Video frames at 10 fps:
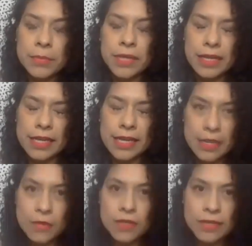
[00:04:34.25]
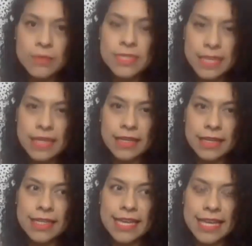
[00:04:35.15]
But it was like,
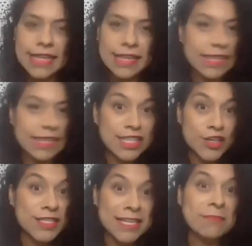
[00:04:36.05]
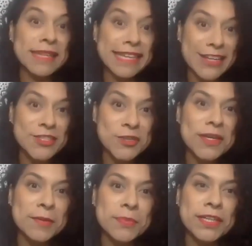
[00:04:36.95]
is there something else you
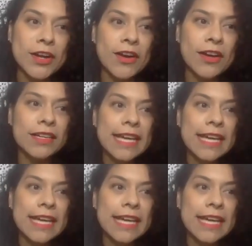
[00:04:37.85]
can put on?